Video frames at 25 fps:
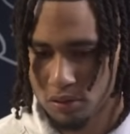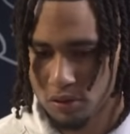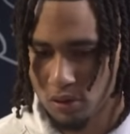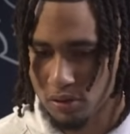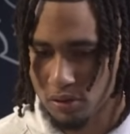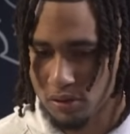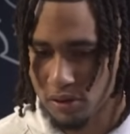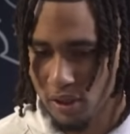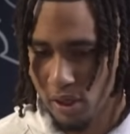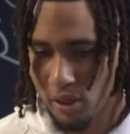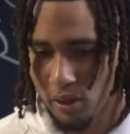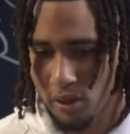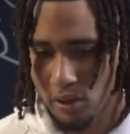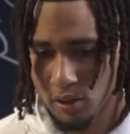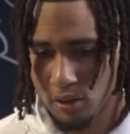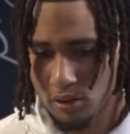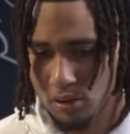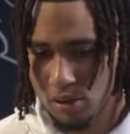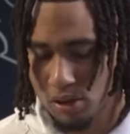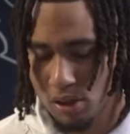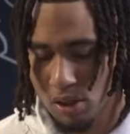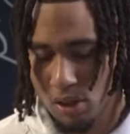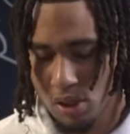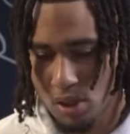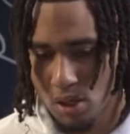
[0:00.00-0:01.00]
It starts and
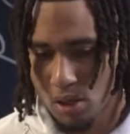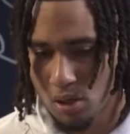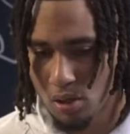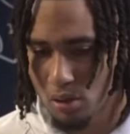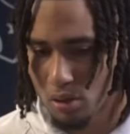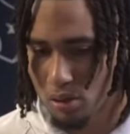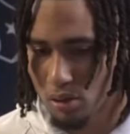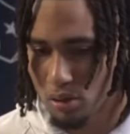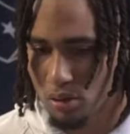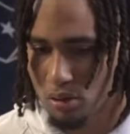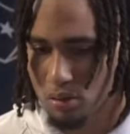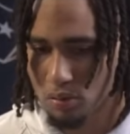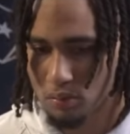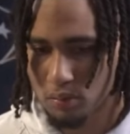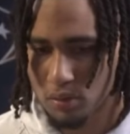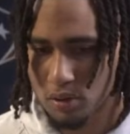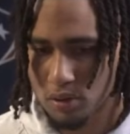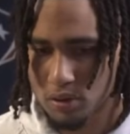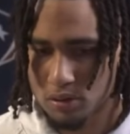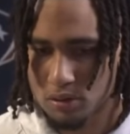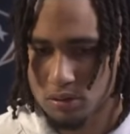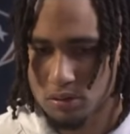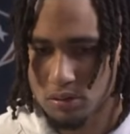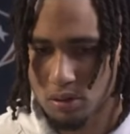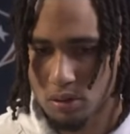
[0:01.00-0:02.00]
ends,
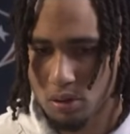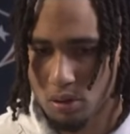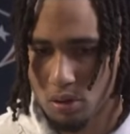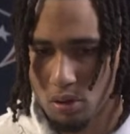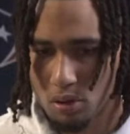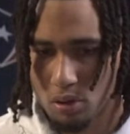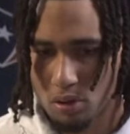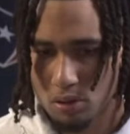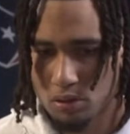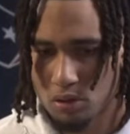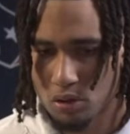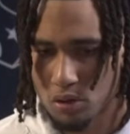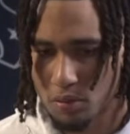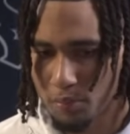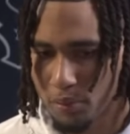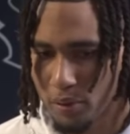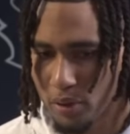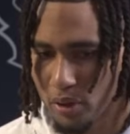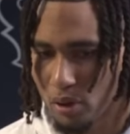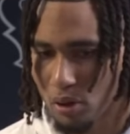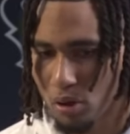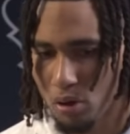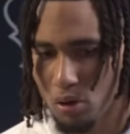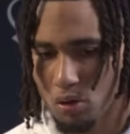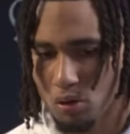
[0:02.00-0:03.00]
because you can
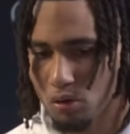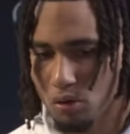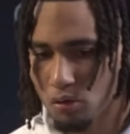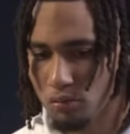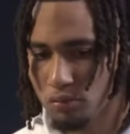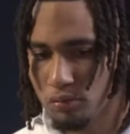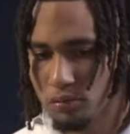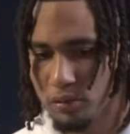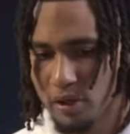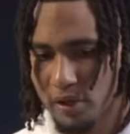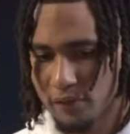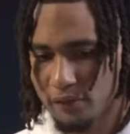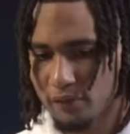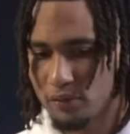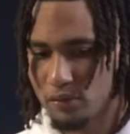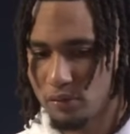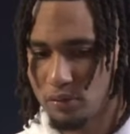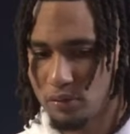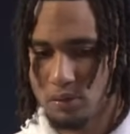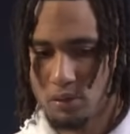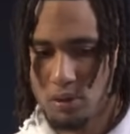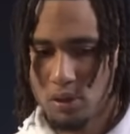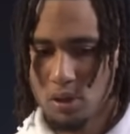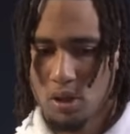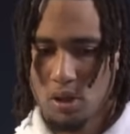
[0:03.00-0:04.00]
put a whole different,